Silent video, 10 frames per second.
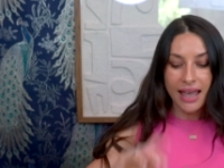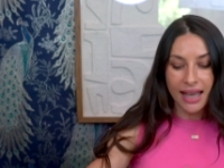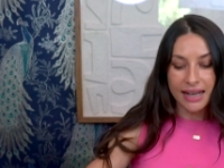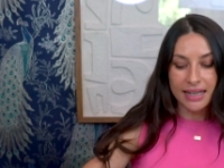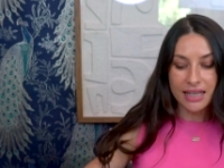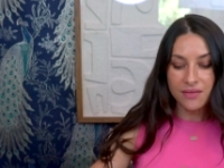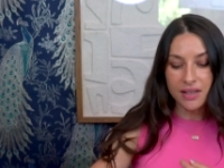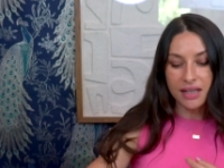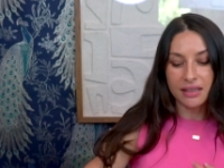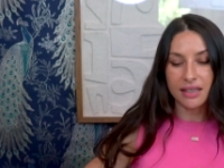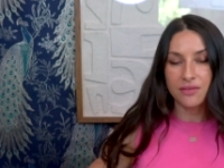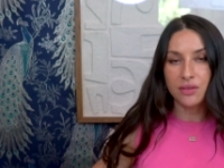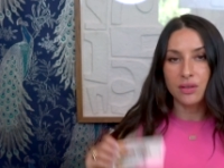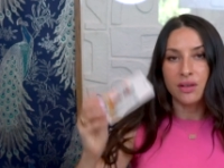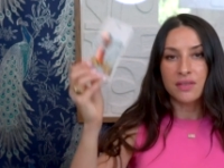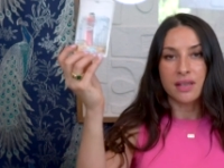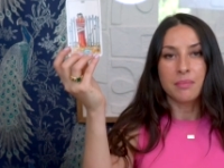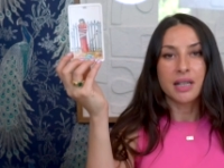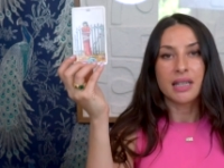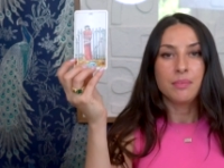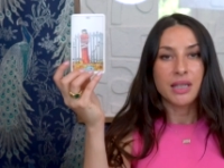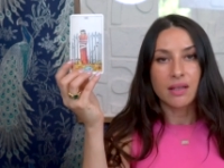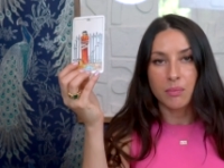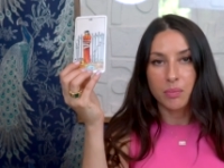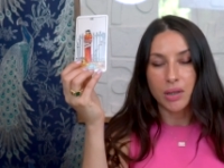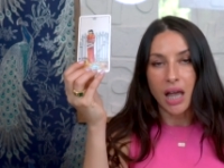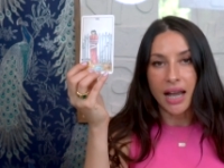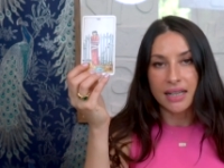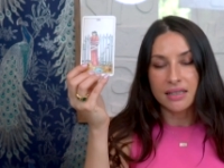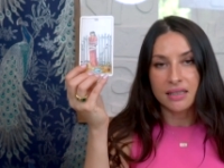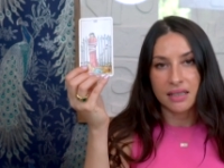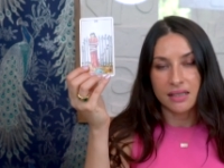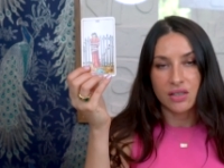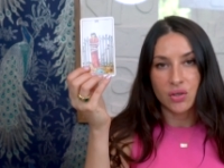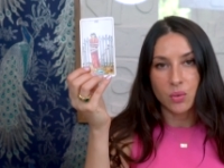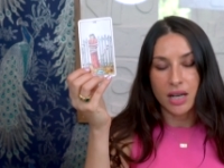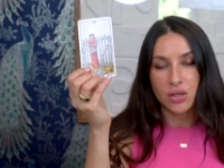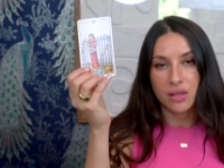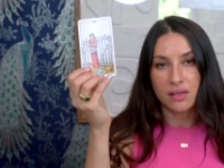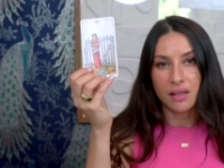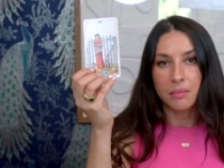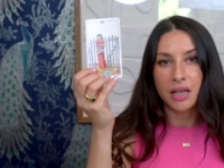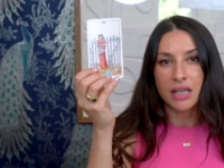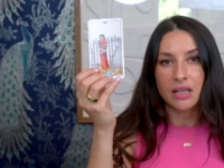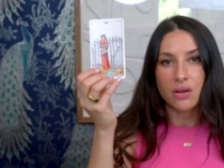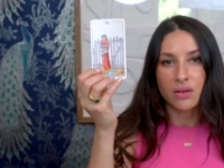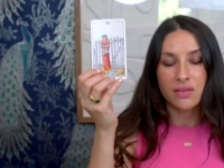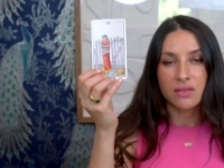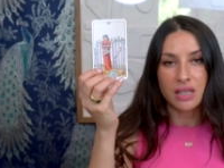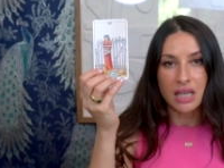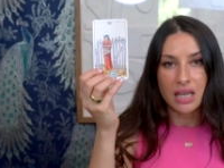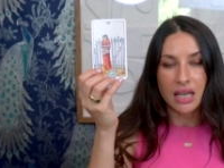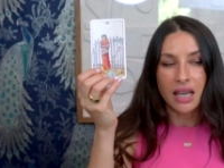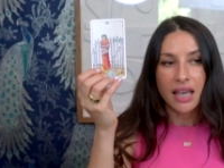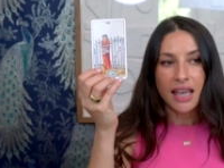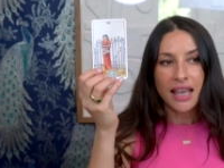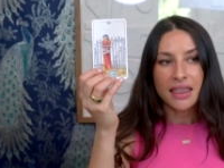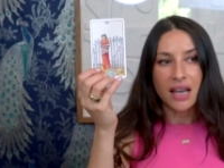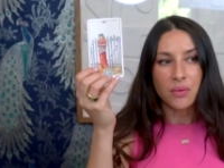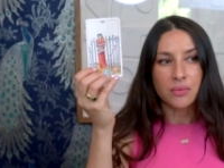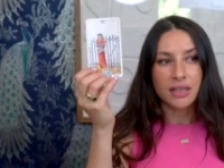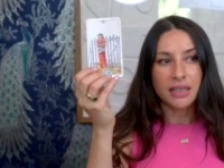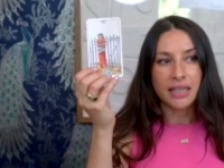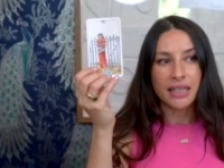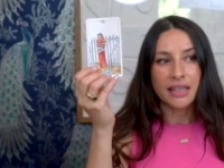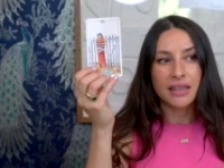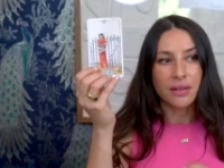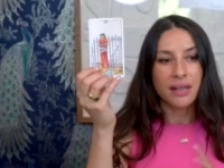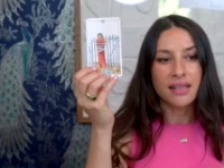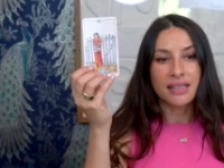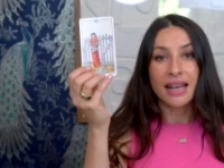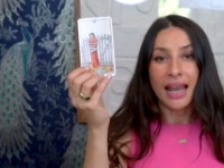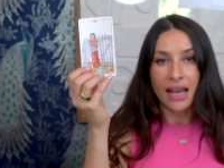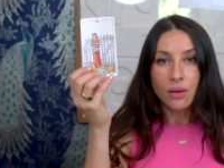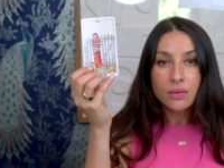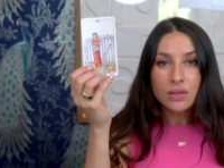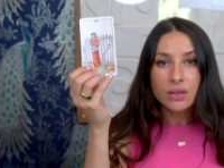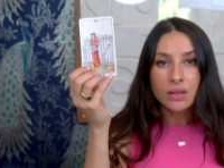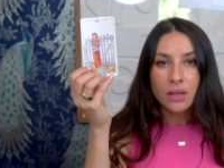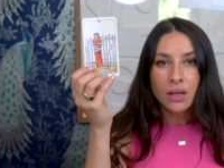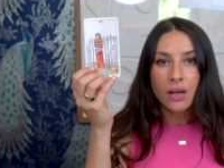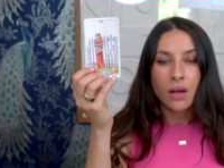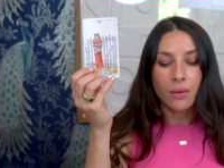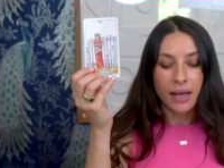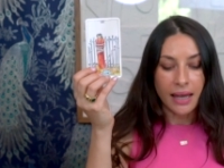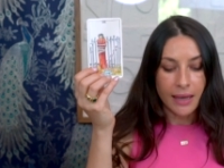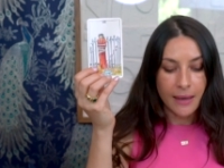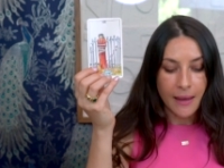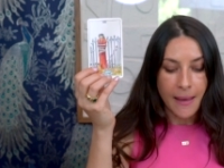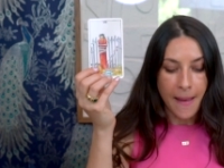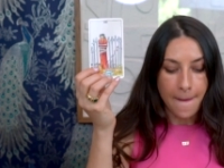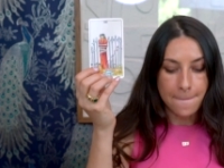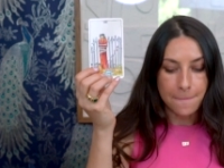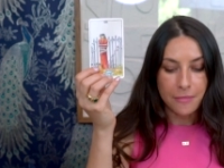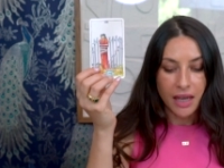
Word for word: and even a level of somebody being blind to the situation somebody not seeing that really there is an out Okay, um,